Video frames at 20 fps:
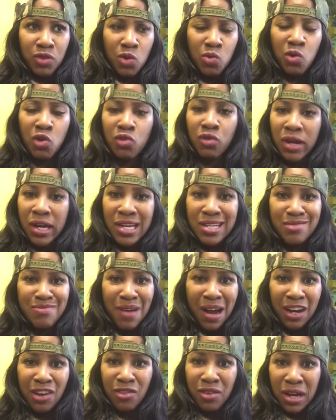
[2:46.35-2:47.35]
were raised
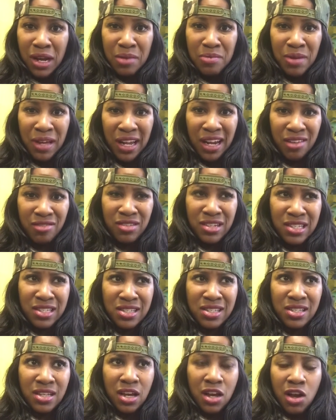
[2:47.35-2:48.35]
by
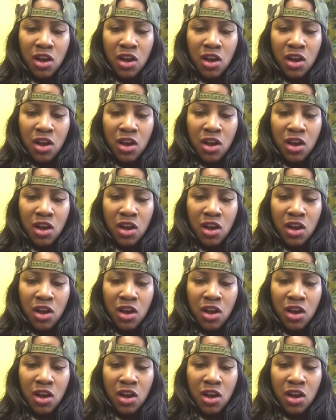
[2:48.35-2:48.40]
grandparents,